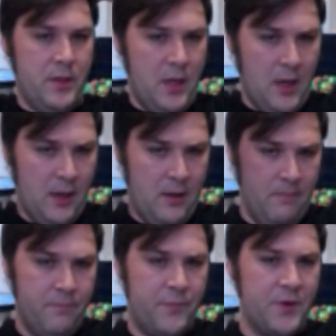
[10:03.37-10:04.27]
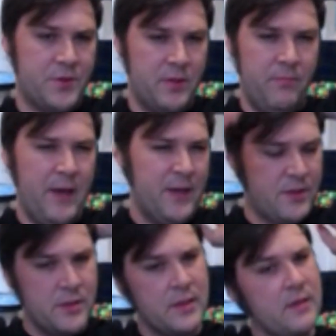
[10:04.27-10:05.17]
There's some
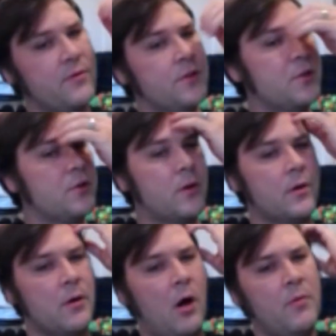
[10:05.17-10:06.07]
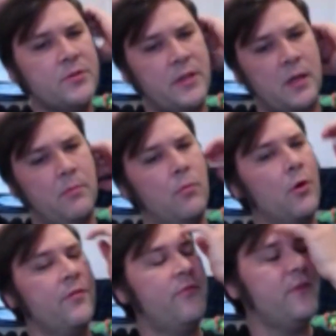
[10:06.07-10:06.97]
medicine given to her, almost like a
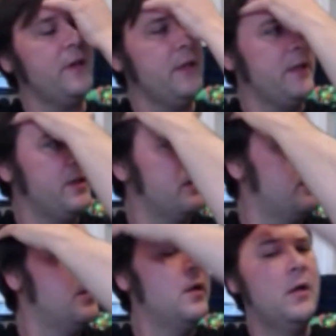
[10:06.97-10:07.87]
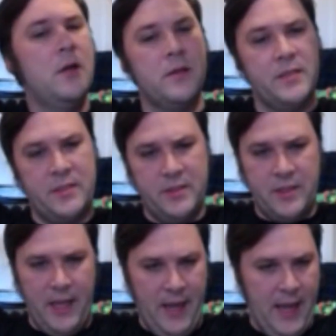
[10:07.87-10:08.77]
morphine. This is
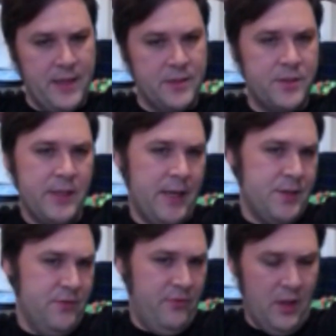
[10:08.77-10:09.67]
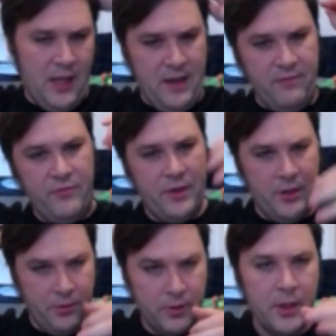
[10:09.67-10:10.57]
end stage of life. You
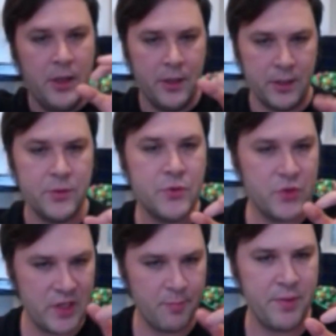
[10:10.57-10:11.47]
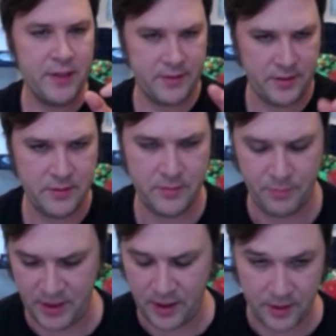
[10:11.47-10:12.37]
know, you sip it
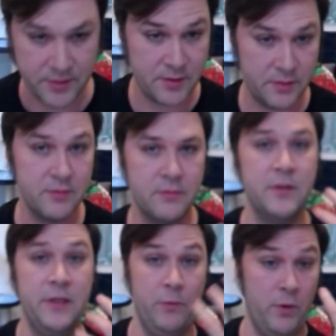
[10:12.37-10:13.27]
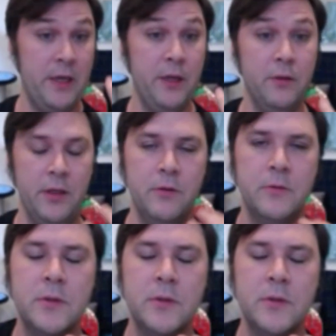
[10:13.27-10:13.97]
because it will kill you.